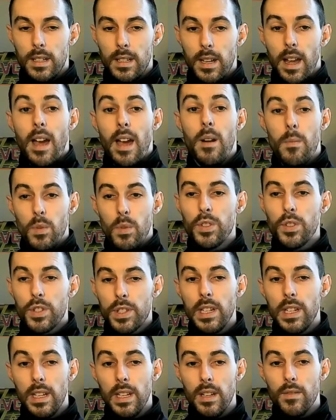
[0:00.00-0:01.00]
How much
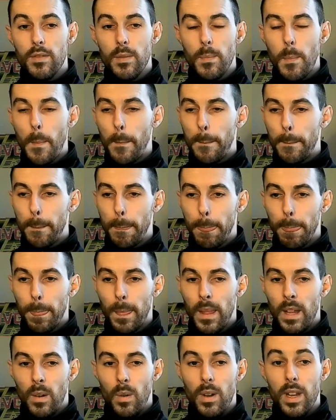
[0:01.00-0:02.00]
do you give him?
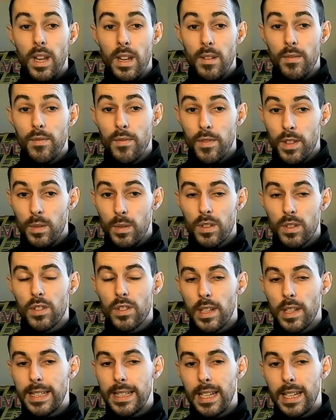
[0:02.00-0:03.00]
If you
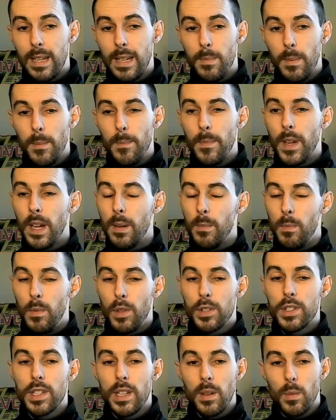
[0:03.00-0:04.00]
decide to keep him, how
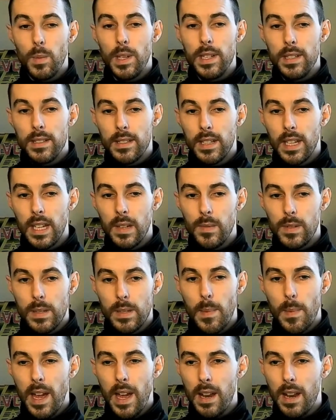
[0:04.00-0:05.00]
much are you willing to give as
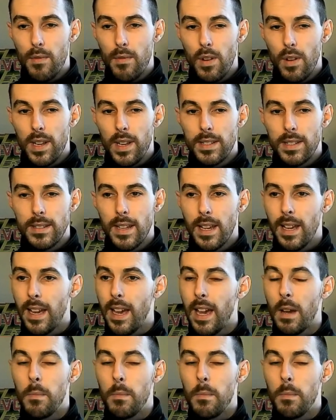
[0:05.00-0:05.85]
a pay rise?